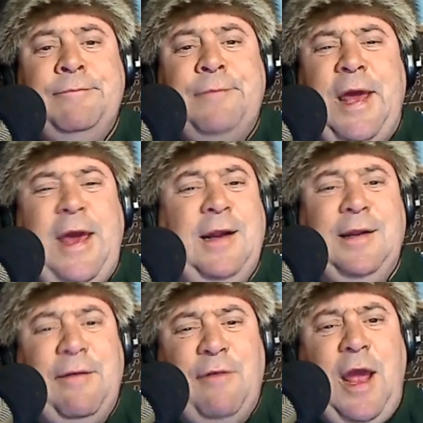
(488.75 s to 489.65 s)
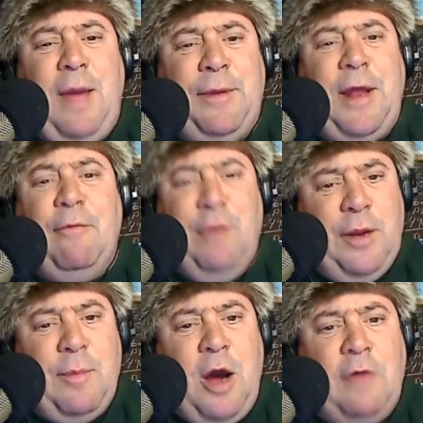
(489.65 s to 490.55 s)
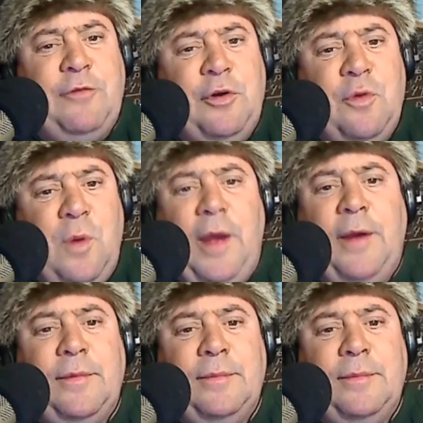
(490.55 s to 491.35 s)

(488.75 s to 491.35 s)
That'll never happen. I run them off too quick.